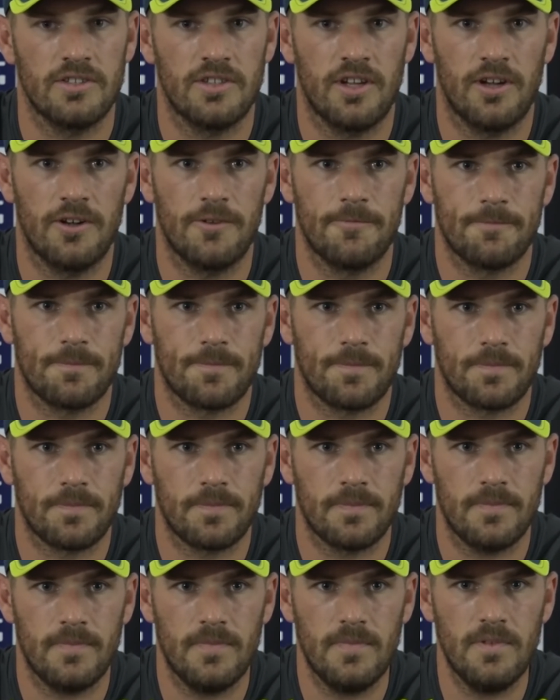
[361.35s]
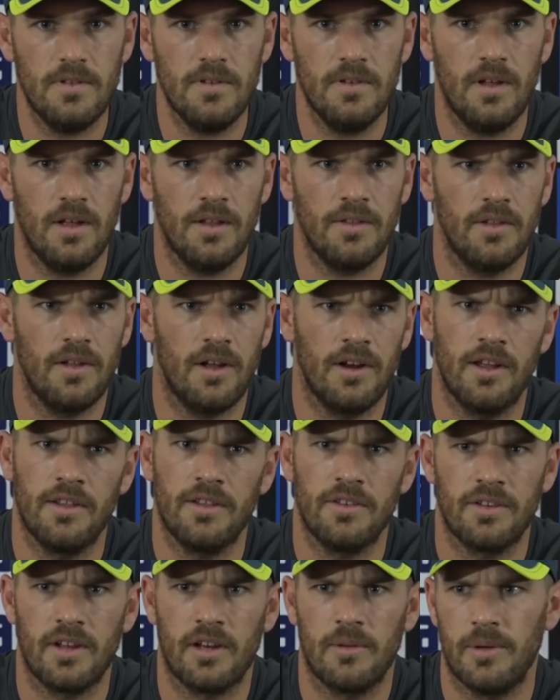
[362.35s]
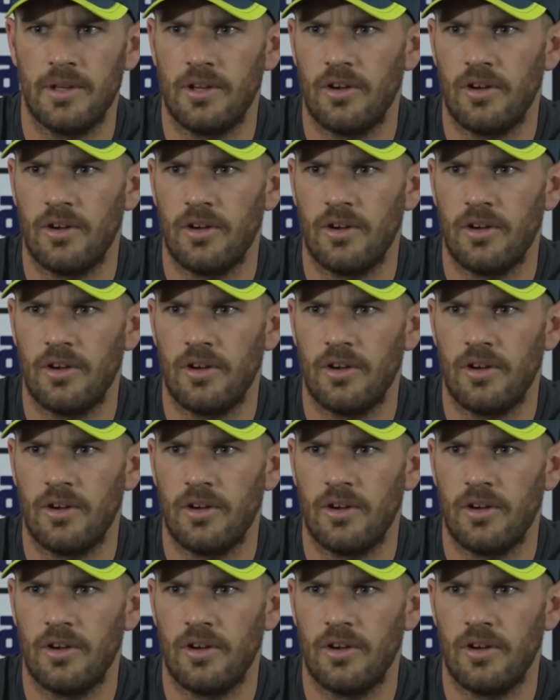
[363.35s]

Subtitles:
So I know there's going to